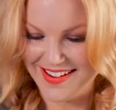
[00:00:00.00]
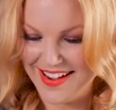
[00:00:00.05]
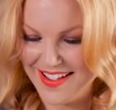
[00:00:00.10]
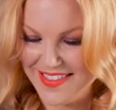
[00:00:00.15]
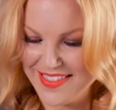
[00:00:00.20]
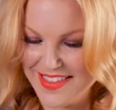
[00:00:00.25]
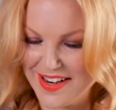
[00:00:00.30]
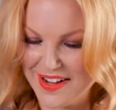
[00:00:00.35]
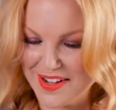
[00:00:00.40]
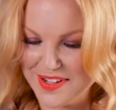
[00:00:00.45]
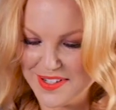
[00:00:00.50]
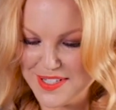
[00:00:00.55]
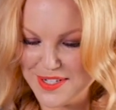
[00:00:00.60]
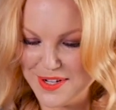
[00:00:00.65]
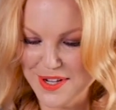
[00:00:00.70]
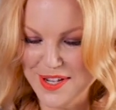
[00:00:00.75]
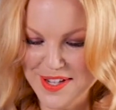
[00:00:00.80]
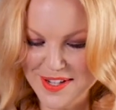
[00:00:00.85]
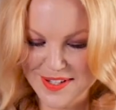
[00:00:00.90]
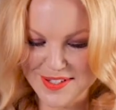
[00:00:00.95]
And then I'll
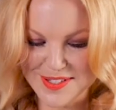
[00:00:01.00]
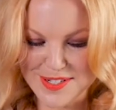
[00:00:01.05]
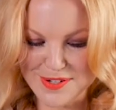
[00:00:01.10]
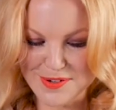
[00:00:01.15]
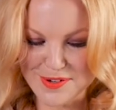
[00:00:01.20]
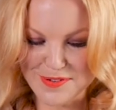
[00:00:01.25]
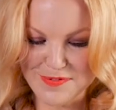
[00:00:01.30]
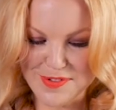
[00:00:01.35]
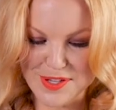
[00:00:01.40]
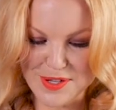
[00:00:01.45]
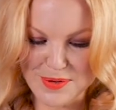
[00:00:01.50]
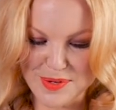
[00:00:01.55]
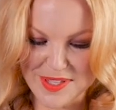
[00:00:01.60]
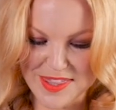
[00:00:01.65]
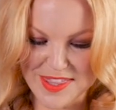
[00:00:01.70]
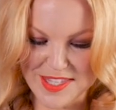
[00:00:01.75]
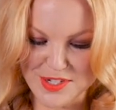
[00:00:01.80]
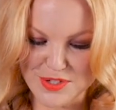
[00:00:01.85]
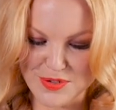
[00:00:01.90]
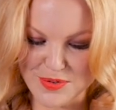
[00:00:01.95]
do a few
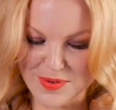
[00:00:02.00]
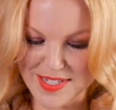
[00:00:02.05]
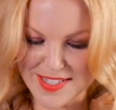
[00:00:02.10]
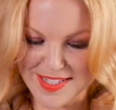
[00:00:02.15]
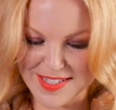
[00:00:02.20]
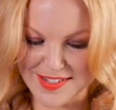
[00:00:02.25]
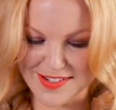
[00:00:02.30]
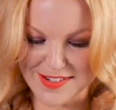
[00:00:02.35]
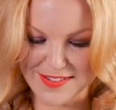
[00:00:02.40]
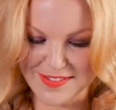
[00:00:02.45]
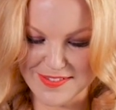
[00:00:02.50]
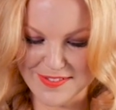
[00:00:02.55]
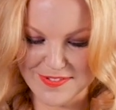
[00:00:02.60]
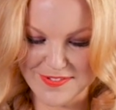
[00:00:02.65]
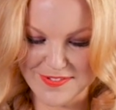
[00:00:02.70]
with a drizzle